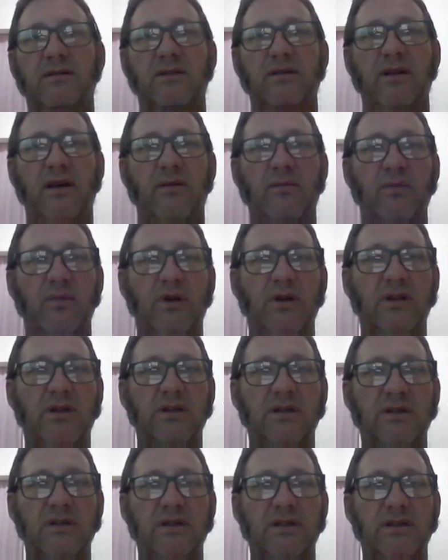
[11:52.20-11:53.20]
that
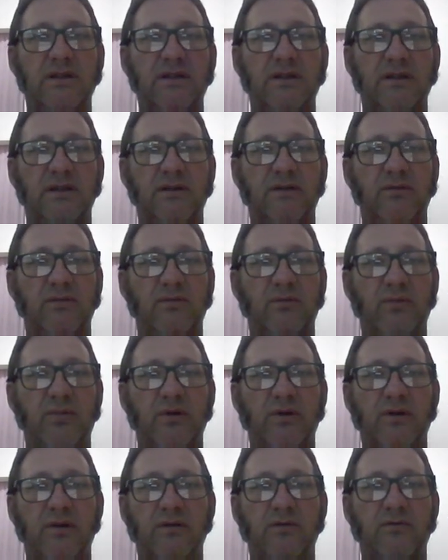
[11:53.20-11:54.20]
means
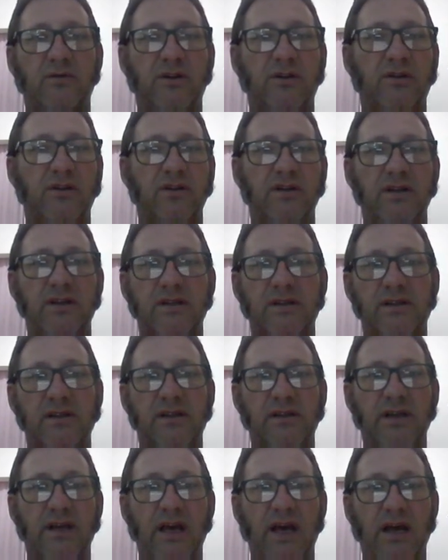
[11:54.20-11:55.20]
we could
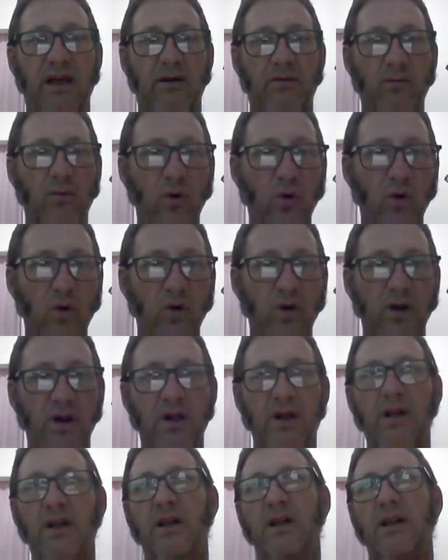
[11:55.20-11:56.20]
easily add more
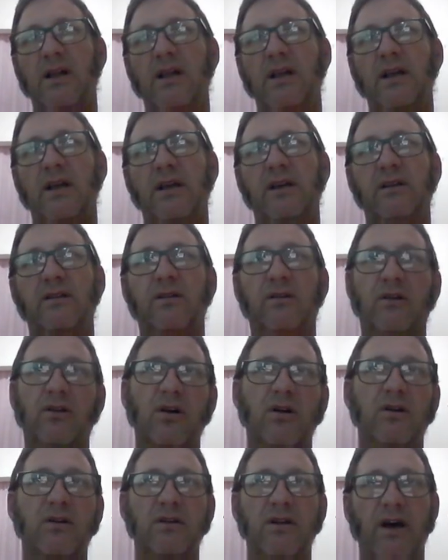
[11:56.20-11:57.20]
in the
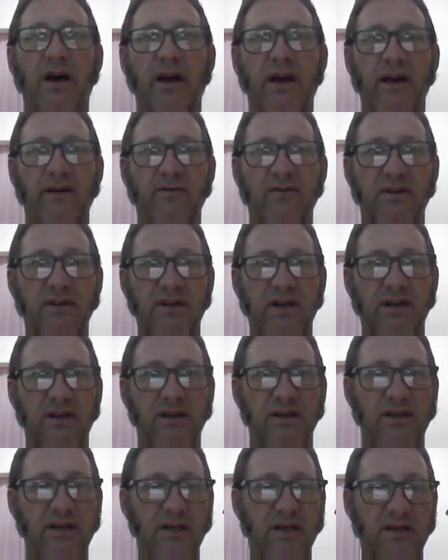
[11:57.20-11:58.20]
code. I haven't done
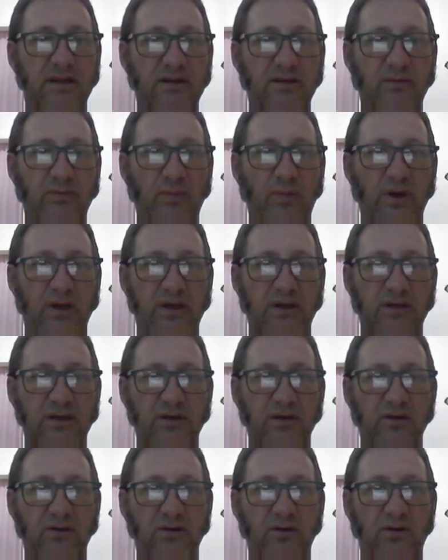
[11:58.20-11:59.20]
it yet,
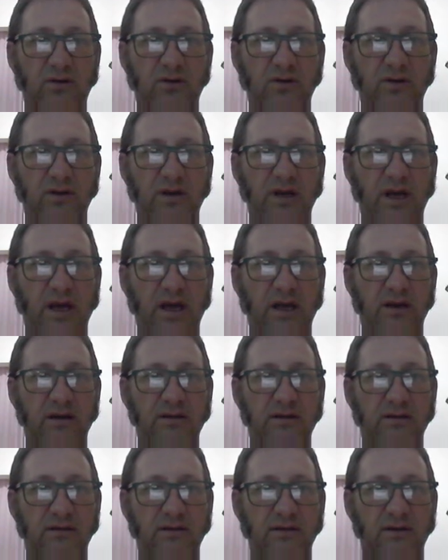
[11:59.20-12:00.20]
but you could
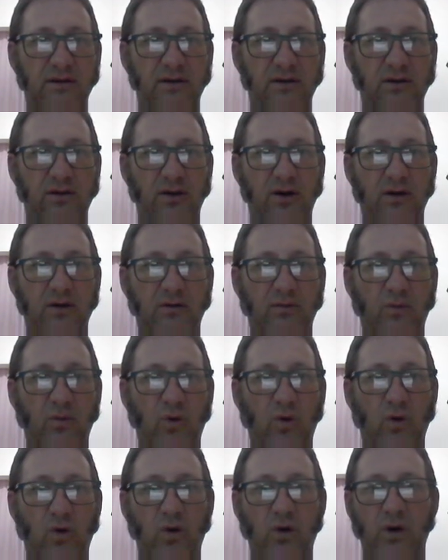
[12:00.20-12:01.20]
add a lot
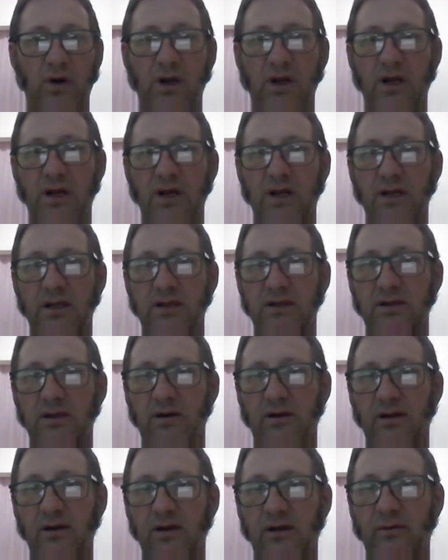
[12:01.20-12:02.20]
more. So
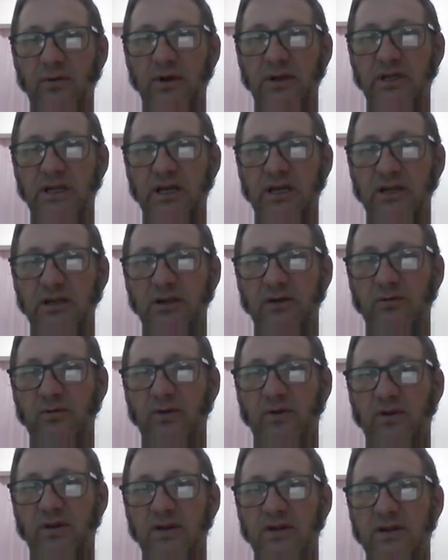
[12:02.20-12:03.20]
the limitation
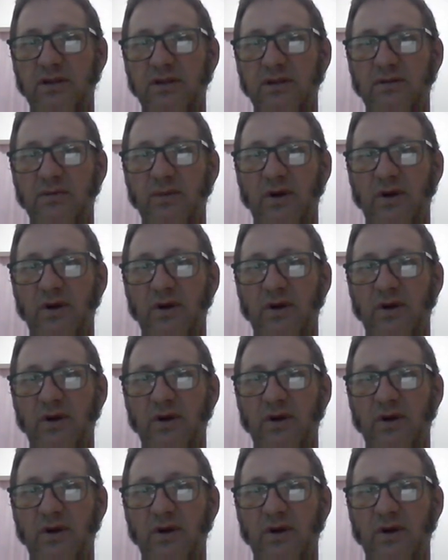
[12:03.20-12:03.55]
with this